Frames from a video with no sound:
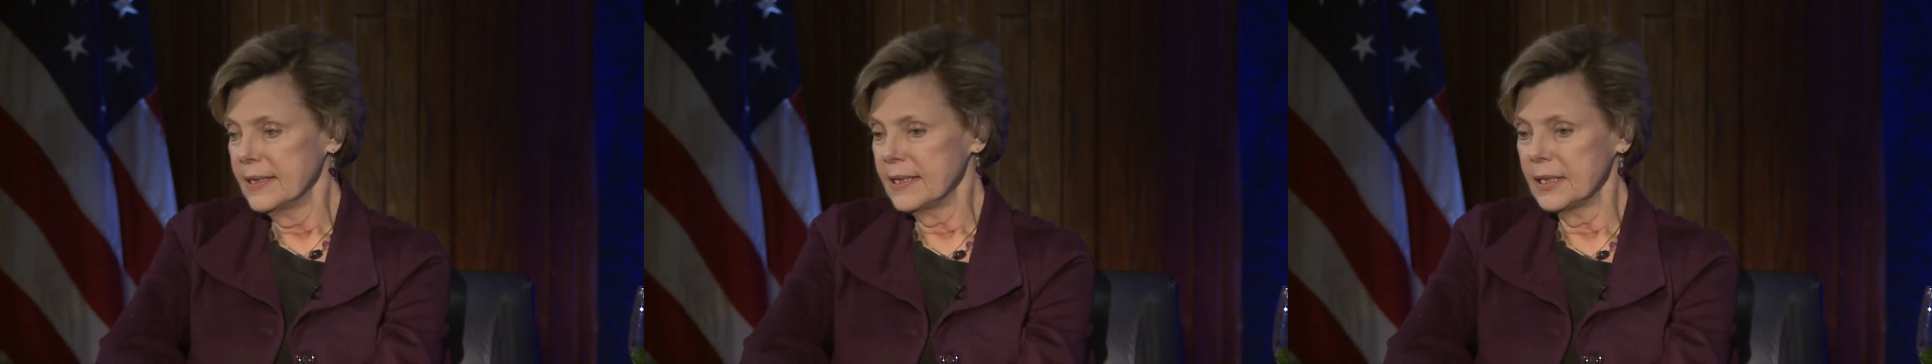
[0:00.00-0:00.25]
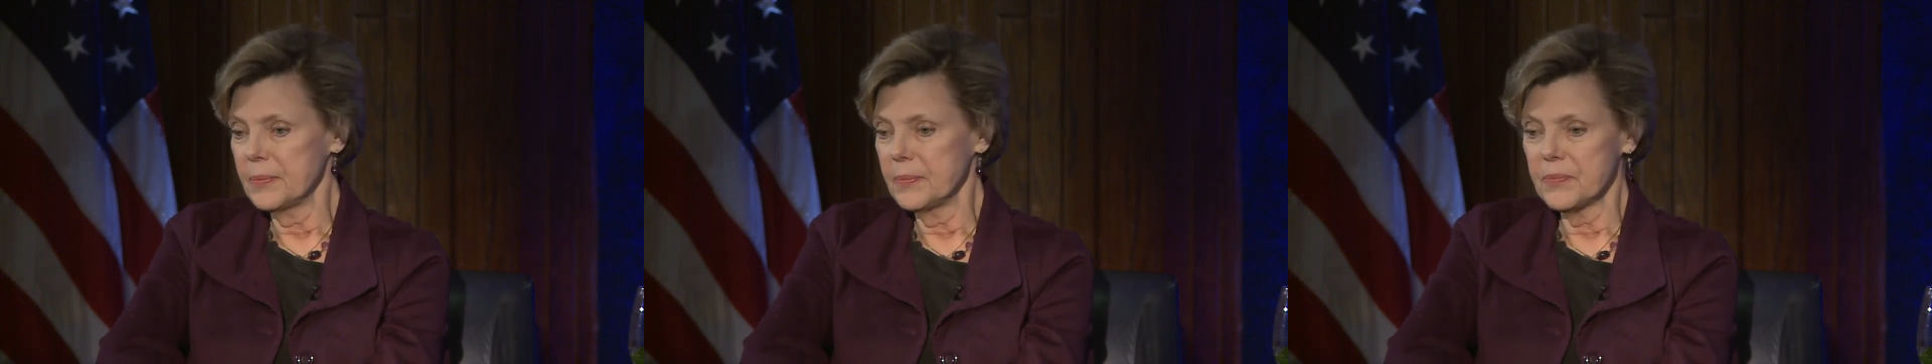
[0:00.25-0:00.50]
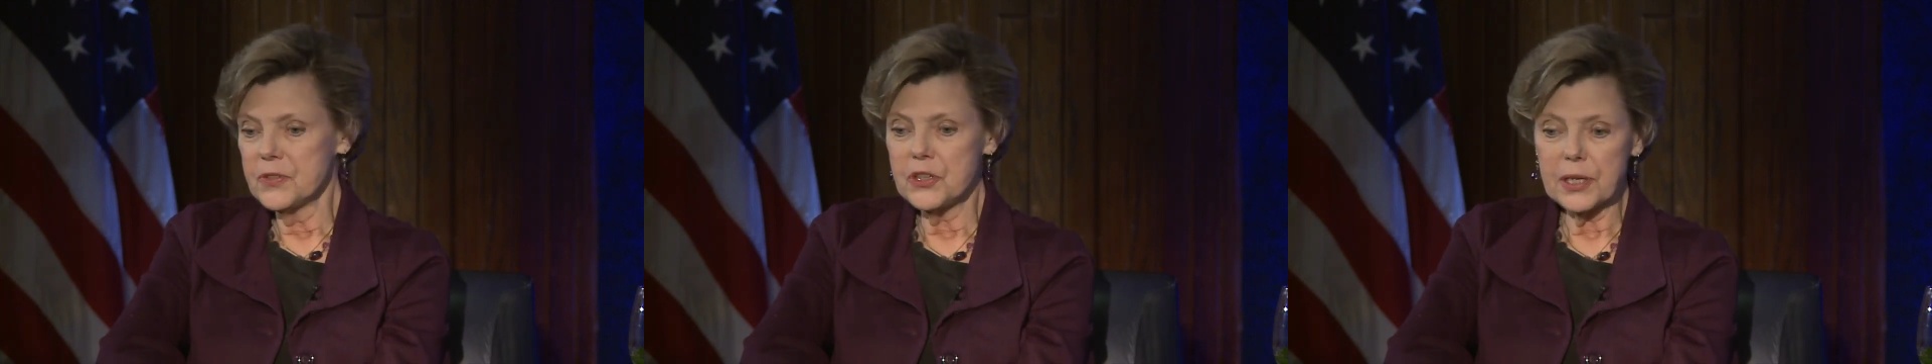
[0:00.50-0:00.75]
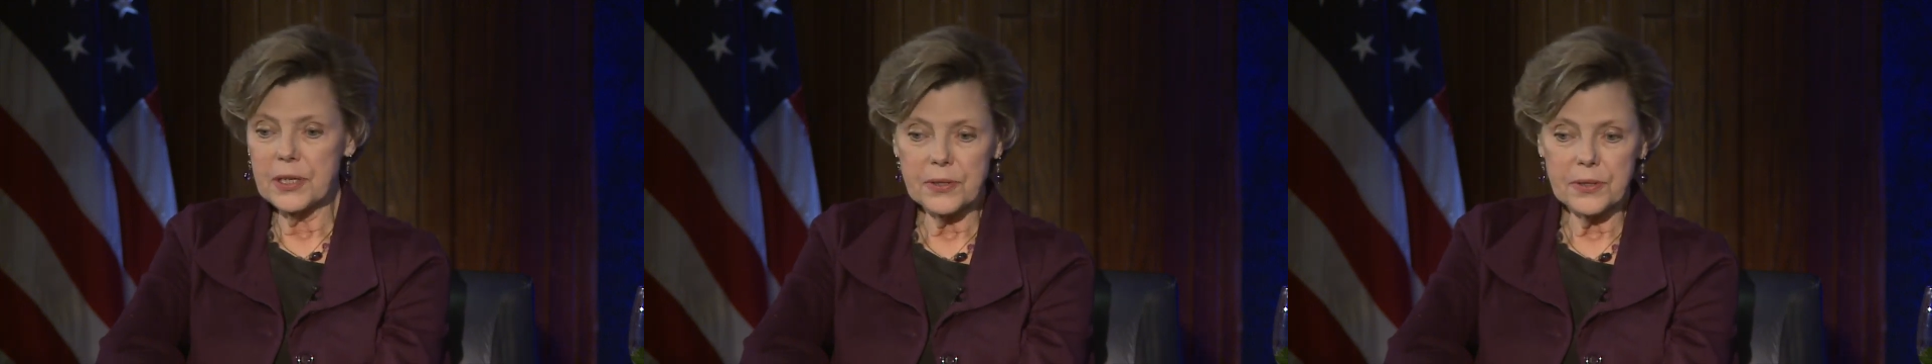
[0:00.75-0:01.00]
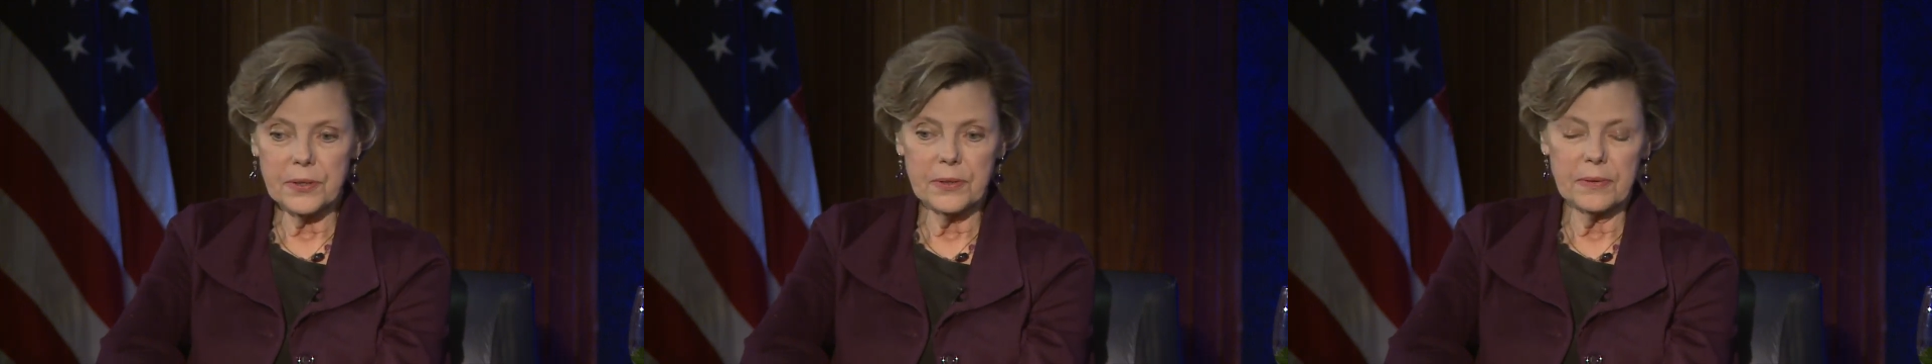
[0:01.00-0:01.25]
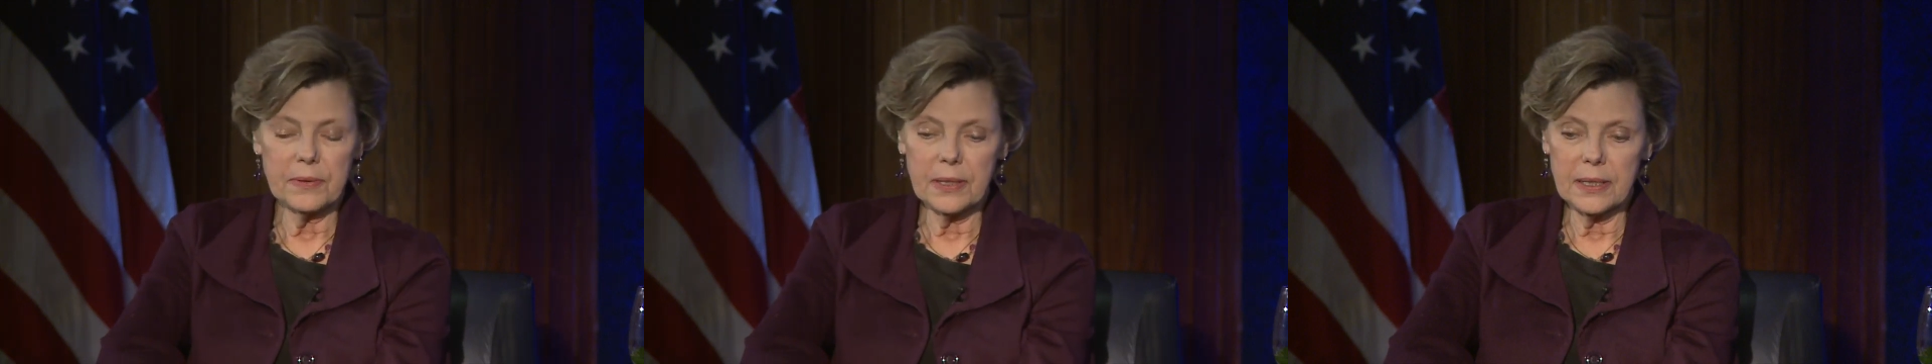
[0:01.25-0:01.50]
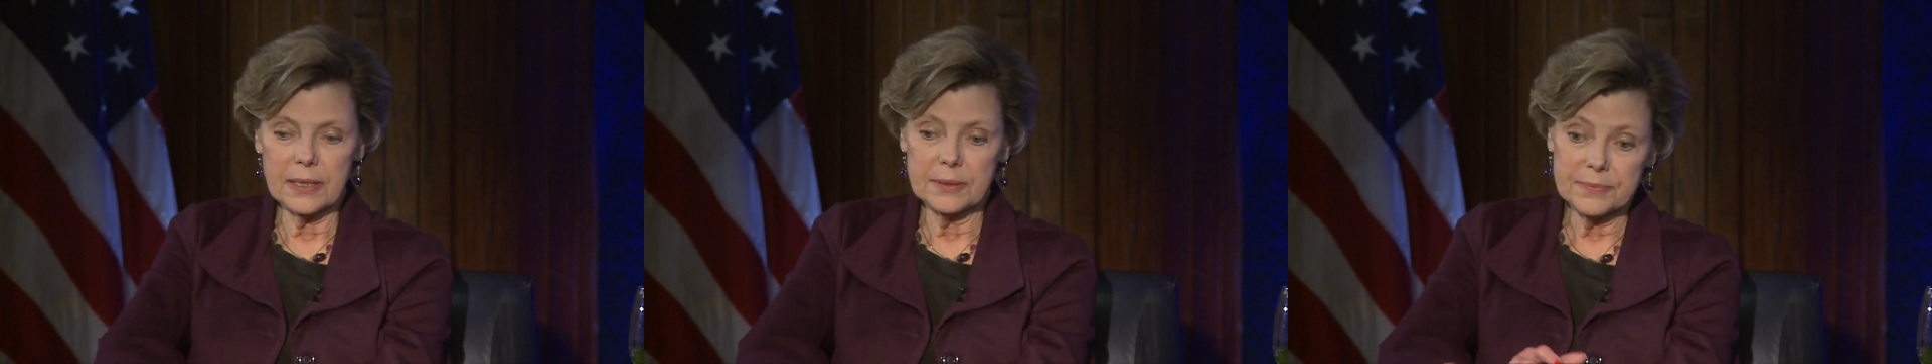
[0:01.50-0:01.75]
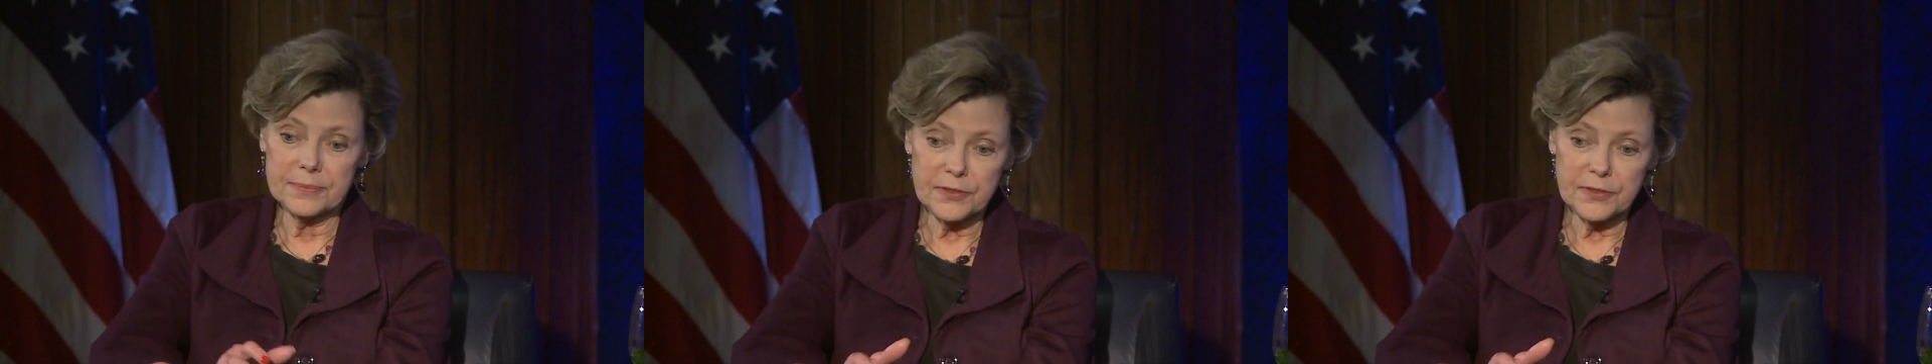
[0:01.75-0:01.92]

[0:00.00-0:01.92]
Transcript: um, gender um,